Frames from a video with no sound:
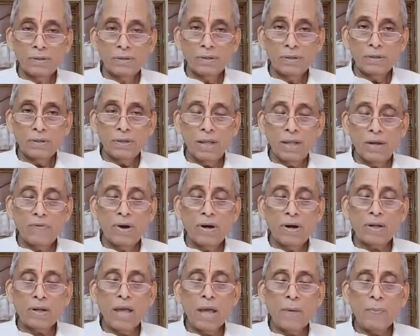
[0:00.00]
Then
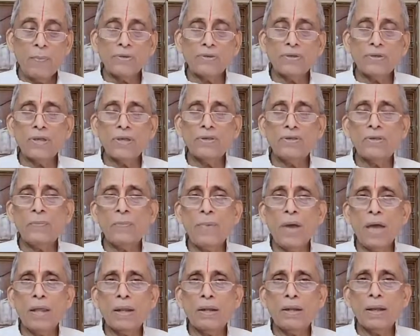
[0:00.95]
what happens is the
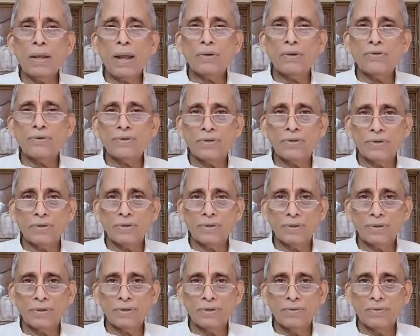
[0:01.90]
man gets
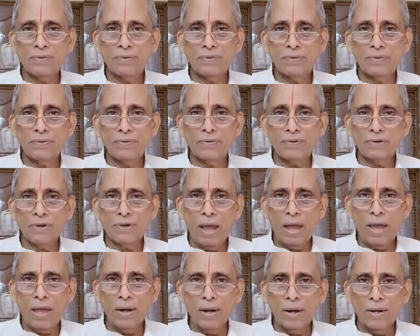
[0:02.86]

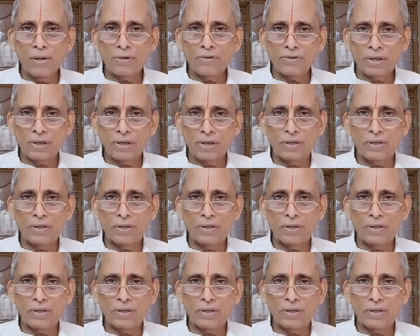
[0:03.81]
tired and sick